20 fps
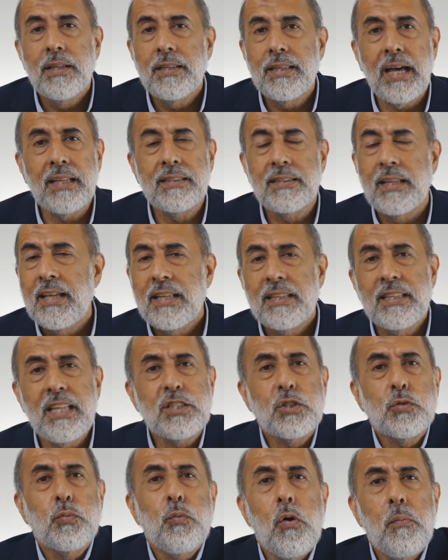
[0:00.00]
That
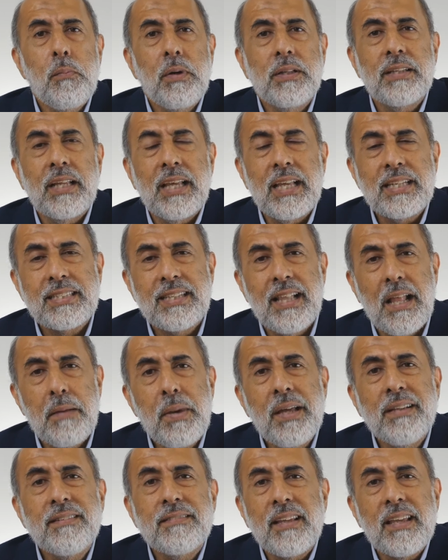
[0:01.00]
this woman is
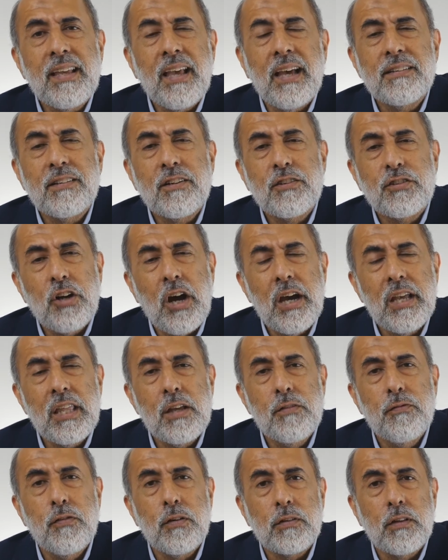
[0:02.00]
lamenting and
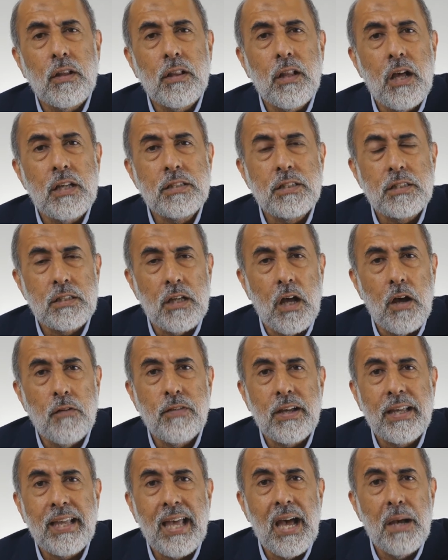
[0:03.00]
crying for the loss
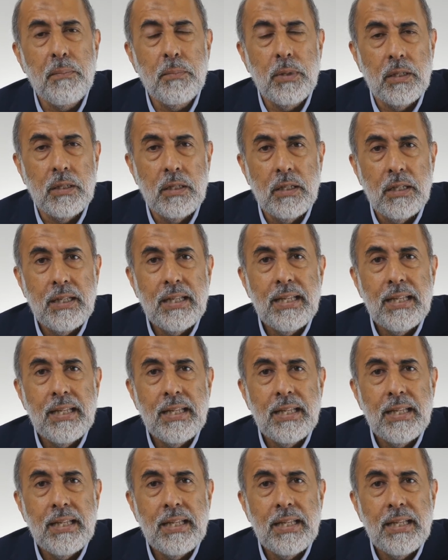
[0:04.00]
of a camel,